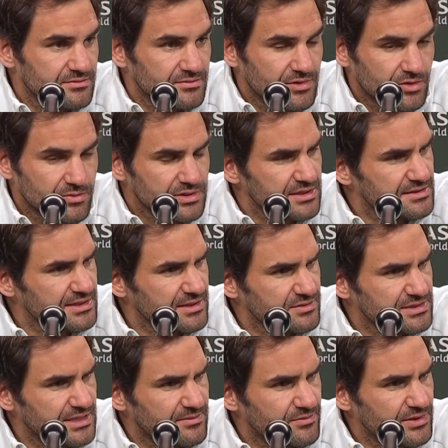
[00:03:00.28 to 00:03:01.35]
moment, I think I
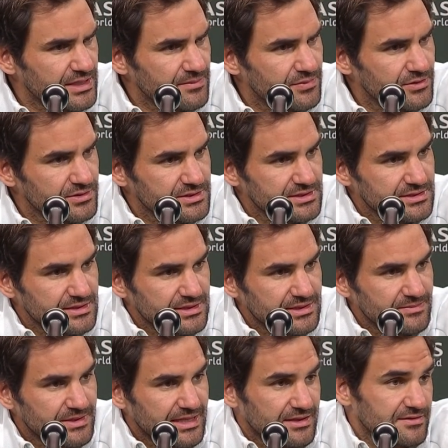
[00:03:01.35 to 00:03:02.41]
was down break points at
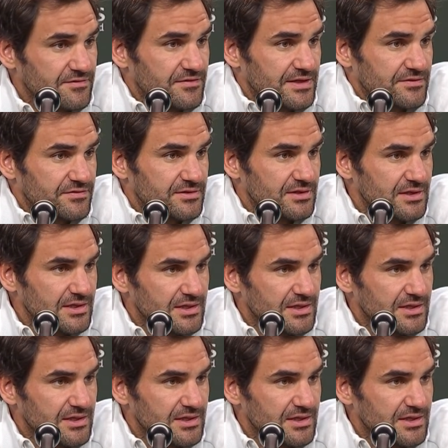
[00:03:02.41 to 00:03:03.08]
the beginning of the fifth.